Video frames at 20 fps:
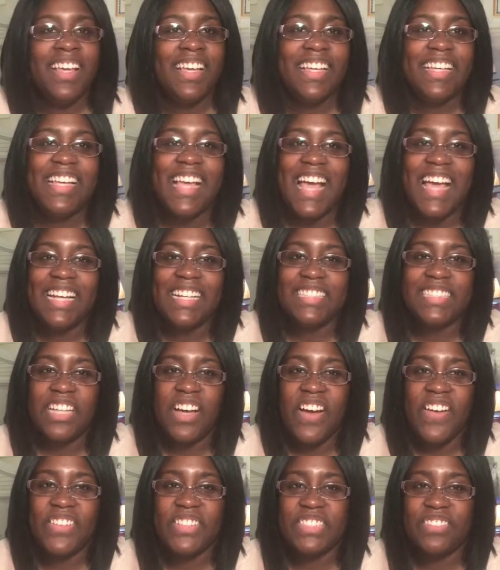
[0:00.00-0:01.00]
he had his
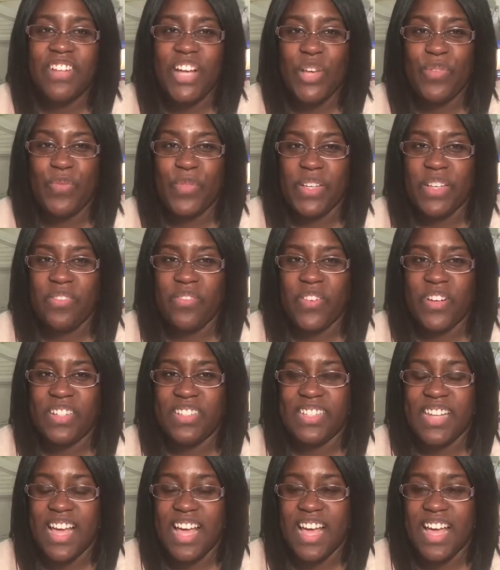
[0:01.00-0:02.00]
arms around me and
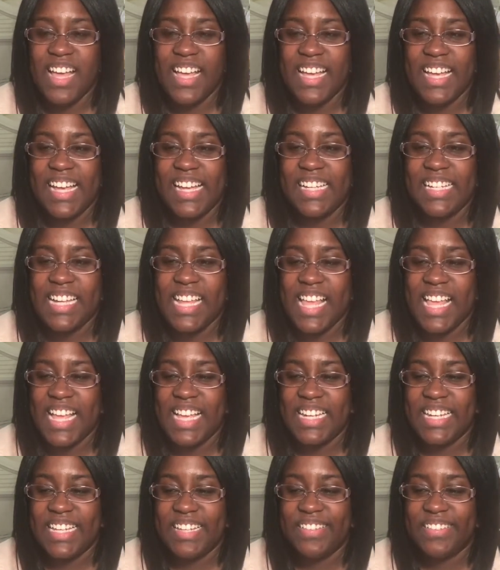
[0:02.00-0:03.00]
whatnot, and
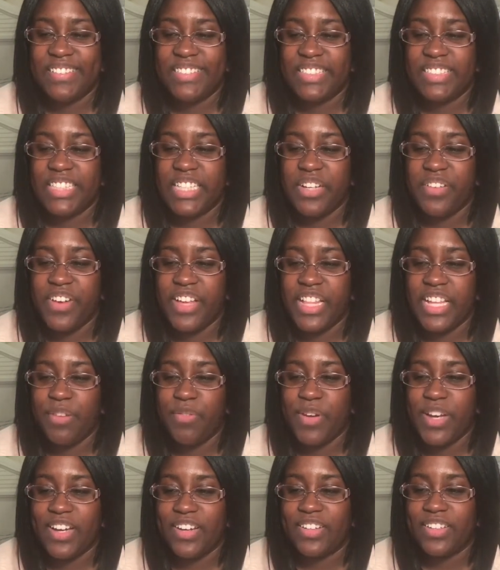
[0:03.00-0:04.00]
then it was just like really
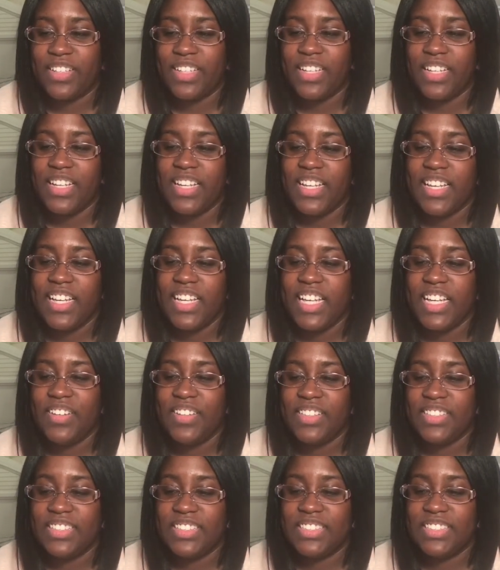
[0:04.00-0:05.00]
weird. He
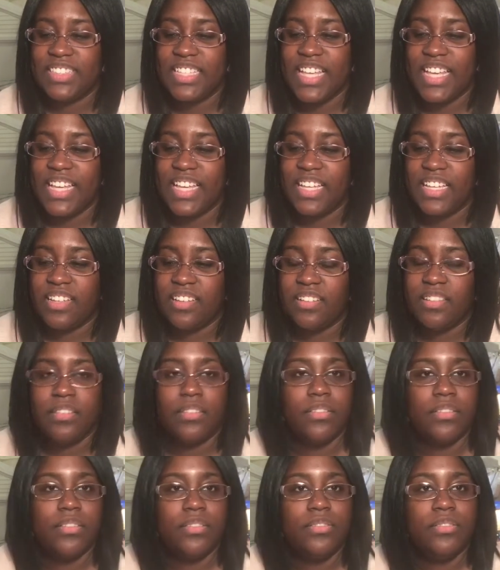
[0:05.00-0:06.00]
was just like,
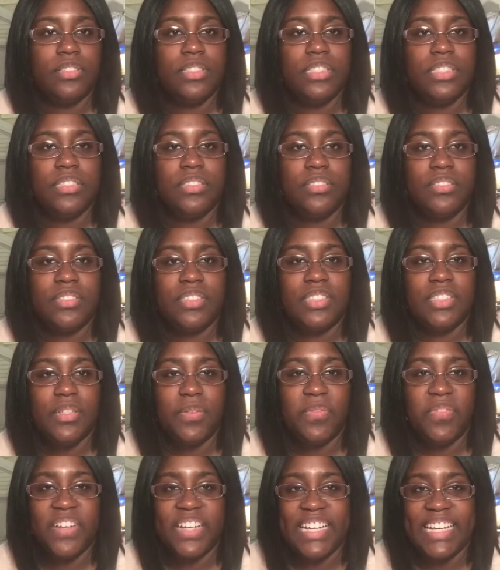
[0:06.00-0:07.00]
you should lose
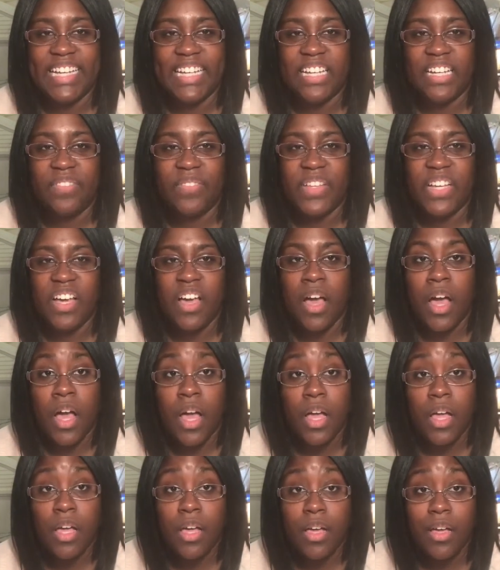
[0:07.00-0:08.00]
some weight. I'm like,
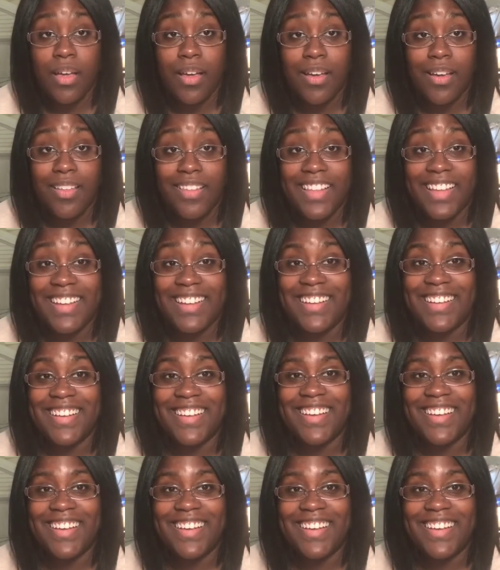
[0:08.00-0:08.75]
huh? Like,